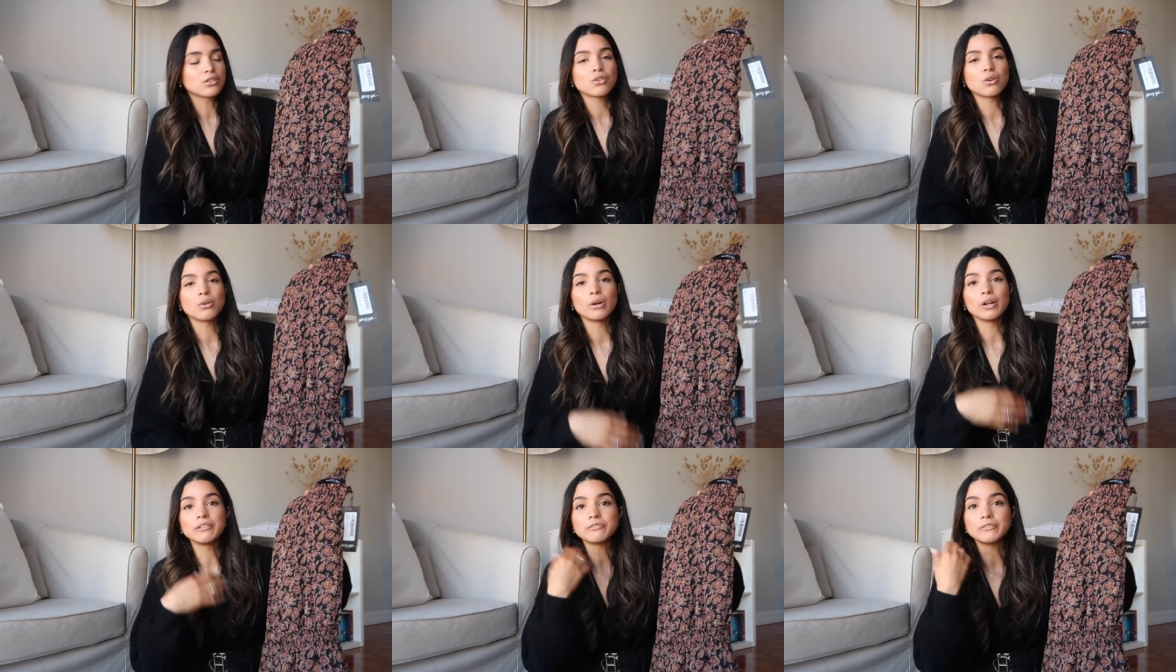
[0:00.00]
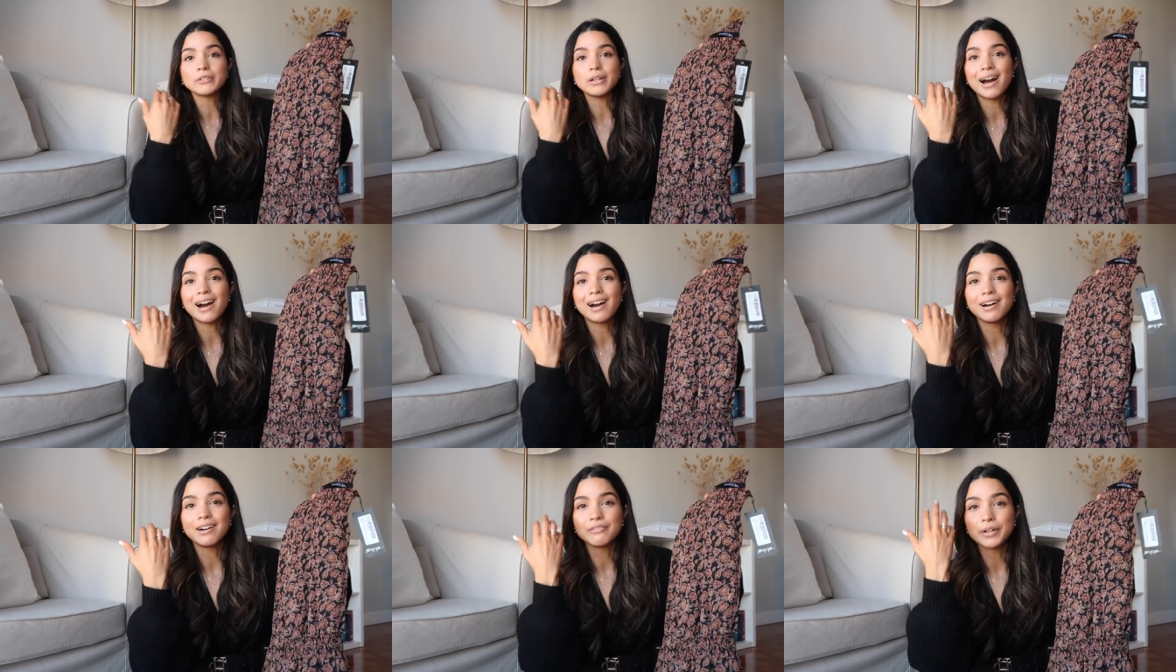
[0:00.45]
So if you
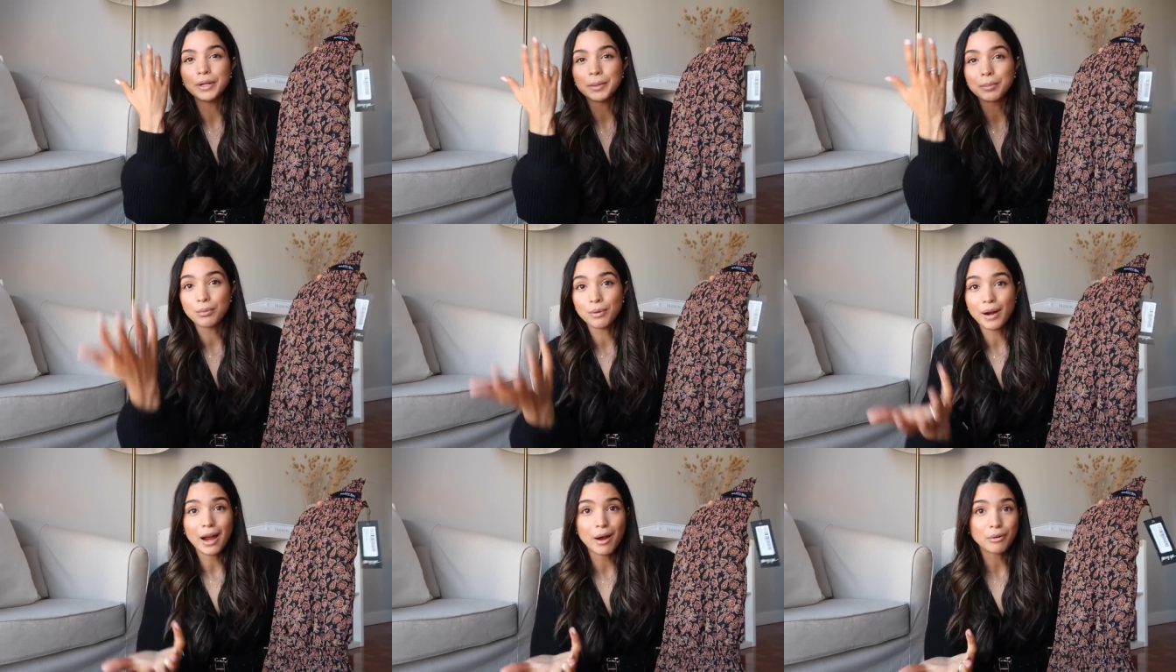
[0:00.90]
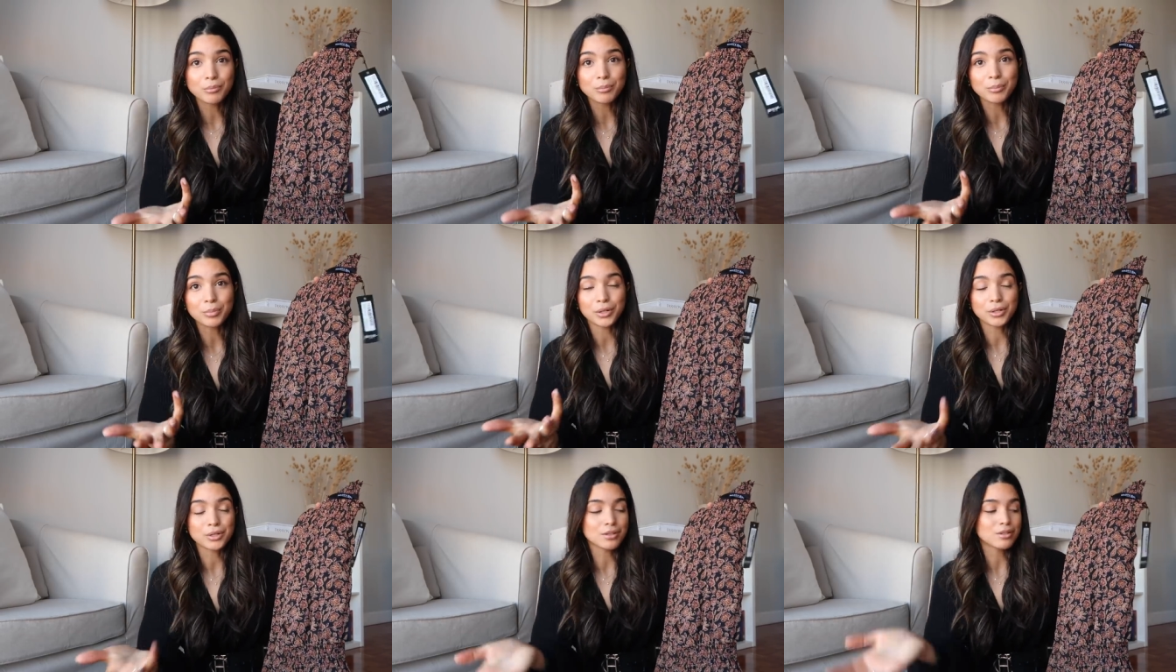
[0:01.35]
have a brown
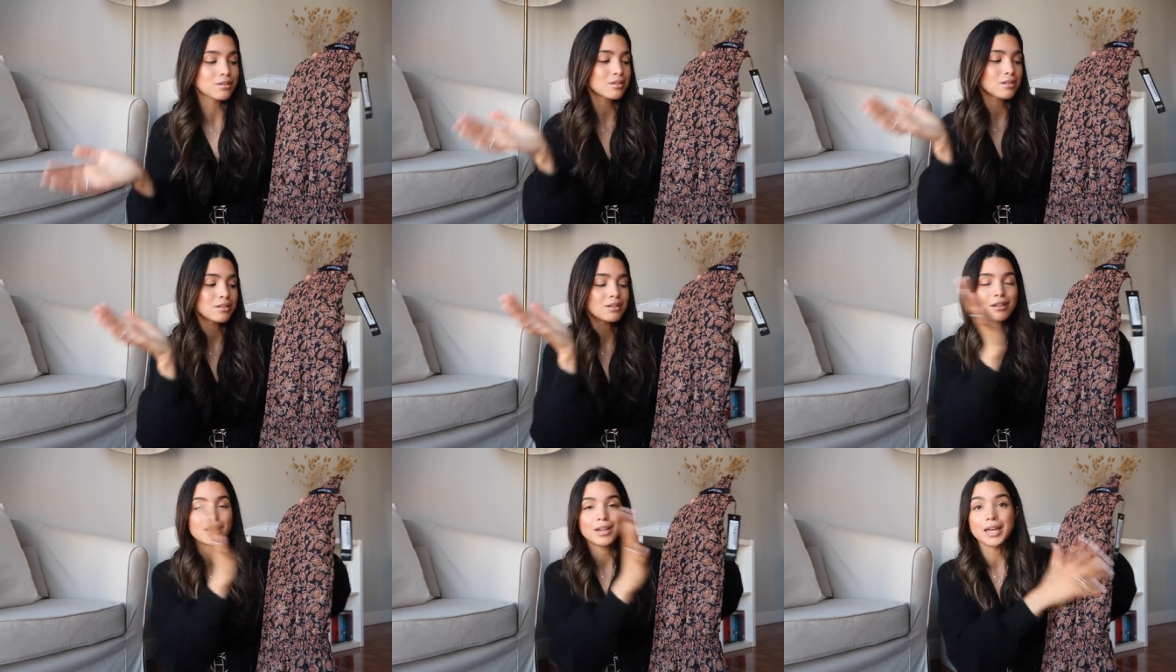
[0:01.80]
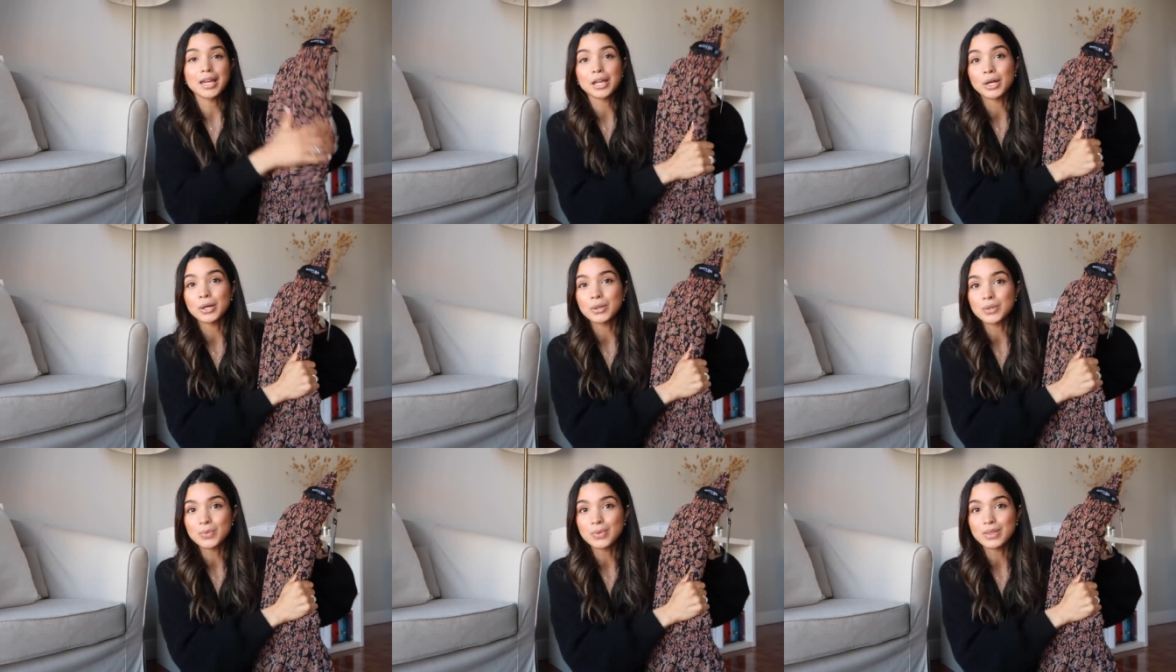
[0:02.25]
purse, it
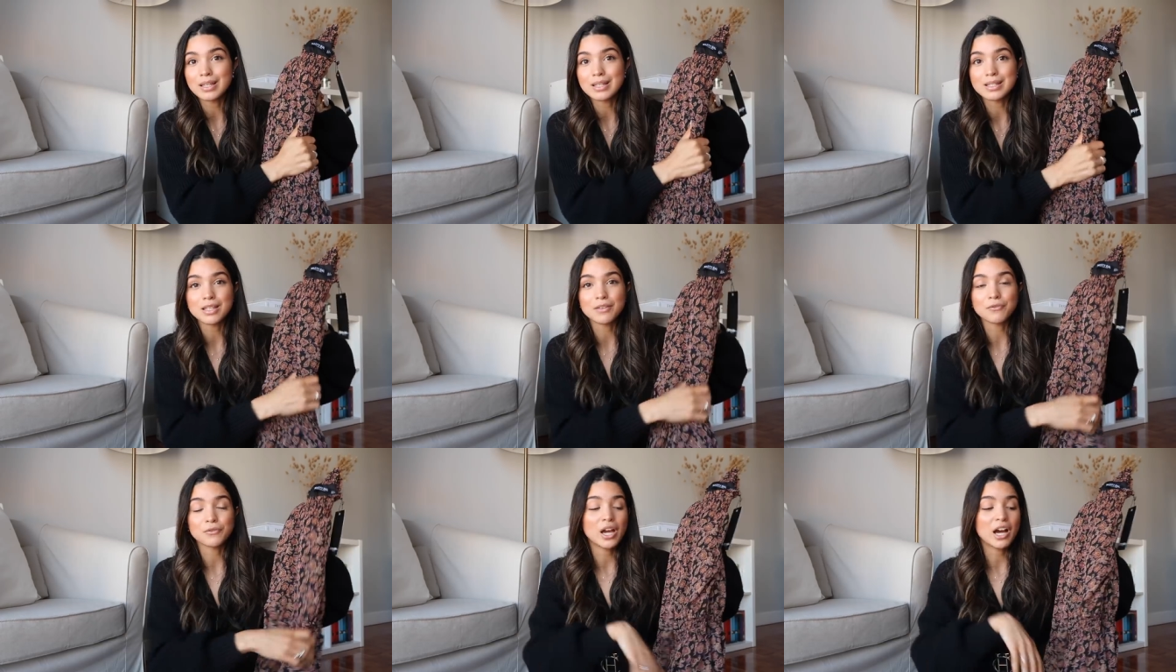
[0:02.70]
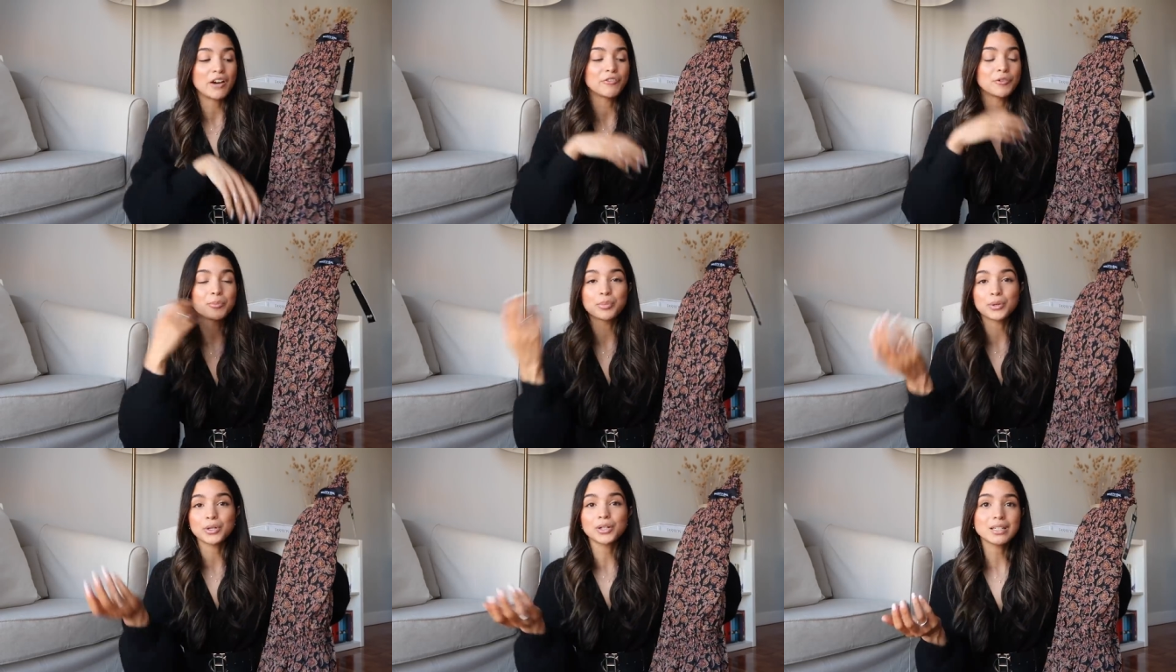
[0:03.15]
goes with this. If you have a
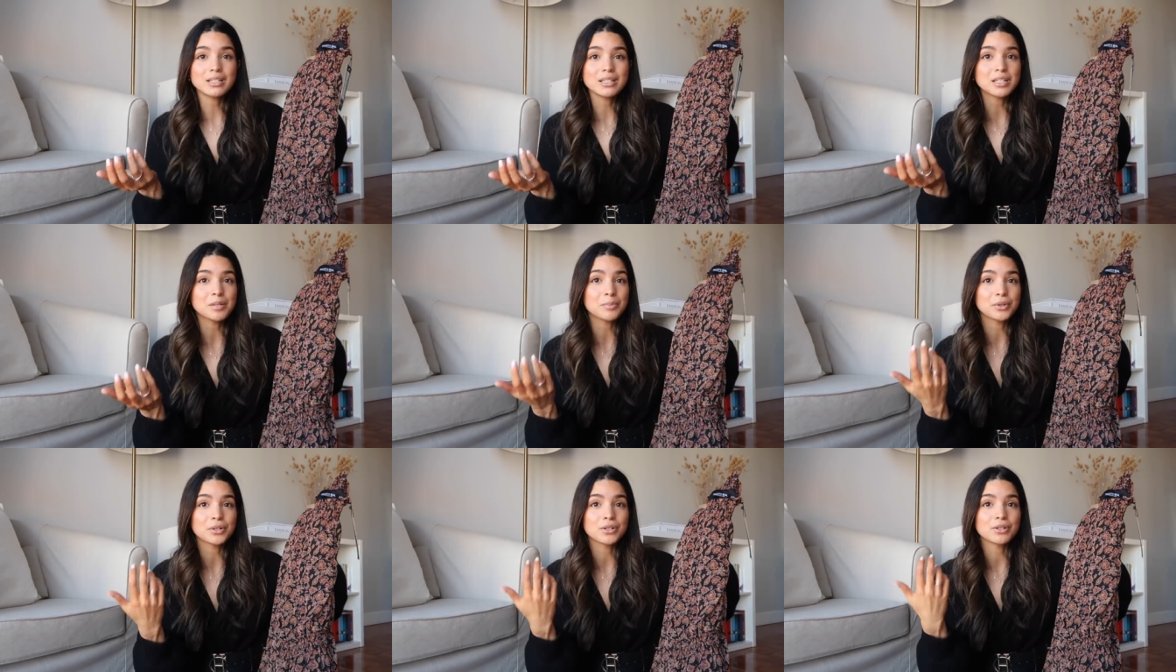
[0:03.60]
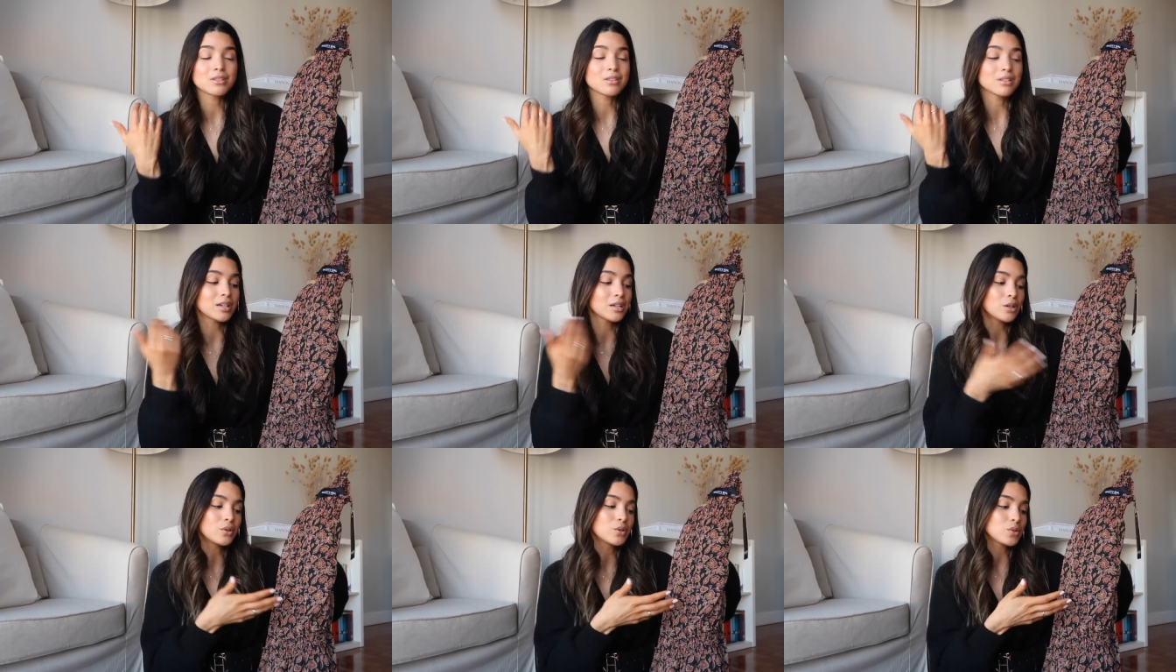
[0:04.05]
burgundy purse,
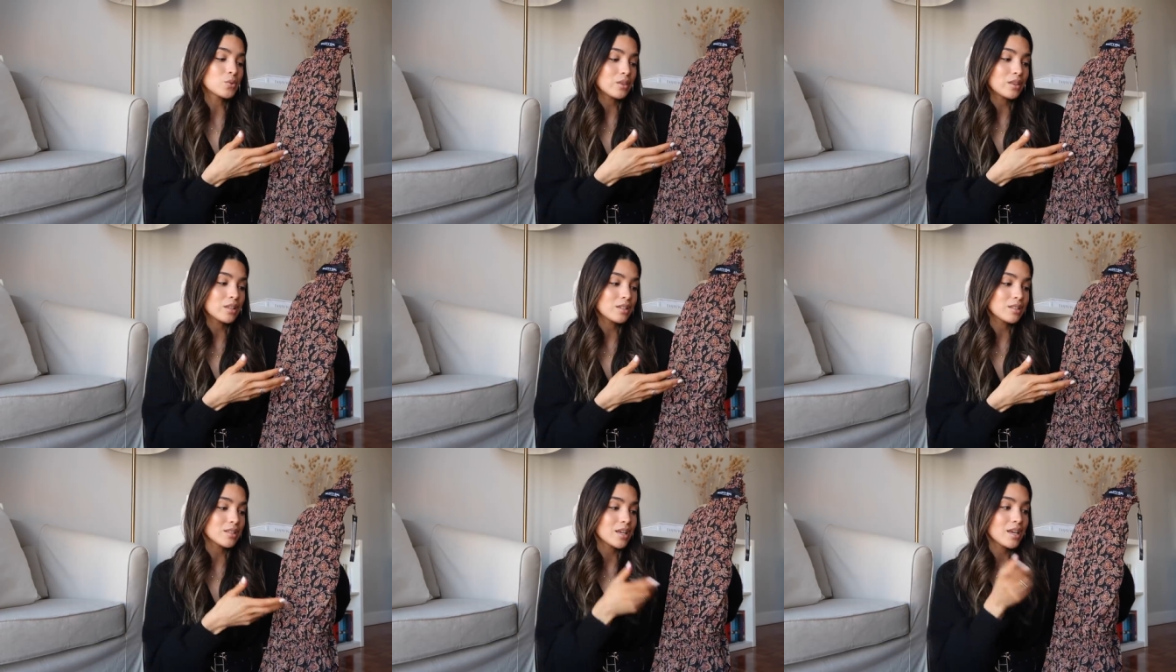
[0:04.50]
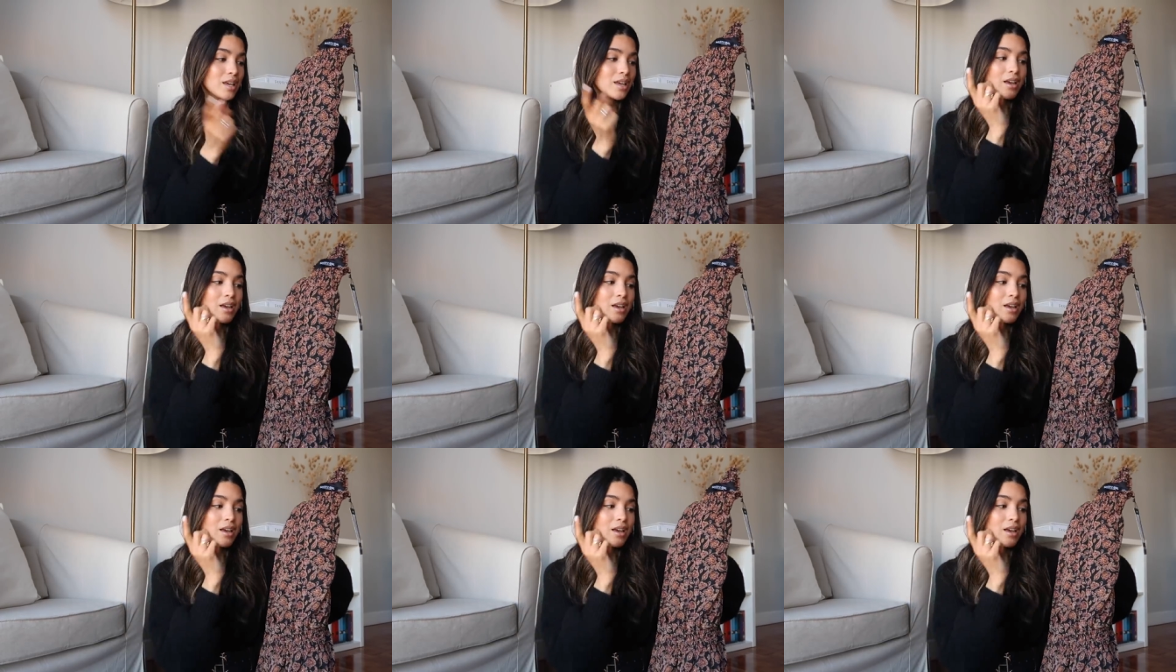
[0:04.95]
it goes with this.